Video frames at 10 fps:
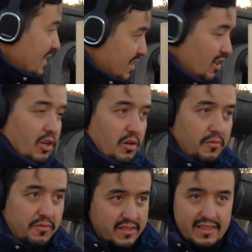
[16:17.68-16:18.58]
There is a lot
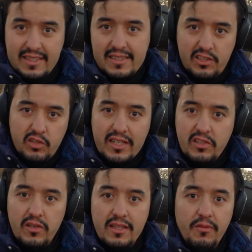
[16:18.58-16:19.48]
of
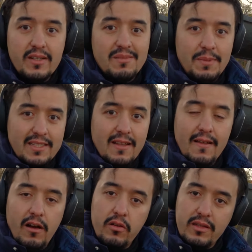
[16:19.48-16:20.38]
structural difference, but
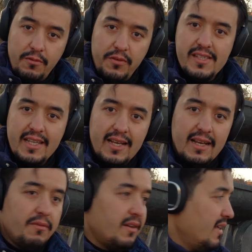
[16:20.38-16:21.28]
on the physical
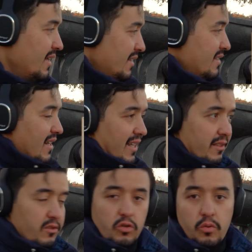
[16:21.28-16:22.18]
level, these are like
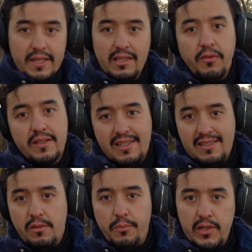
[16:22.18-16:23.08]
the two main differences,
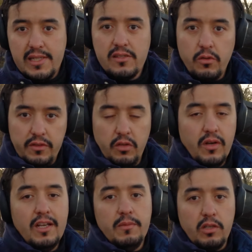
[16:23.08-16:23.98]
is the presence of the
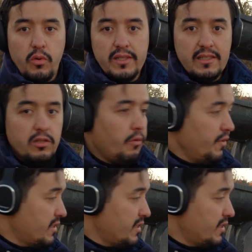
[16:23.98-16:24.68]
uranium, the quantity of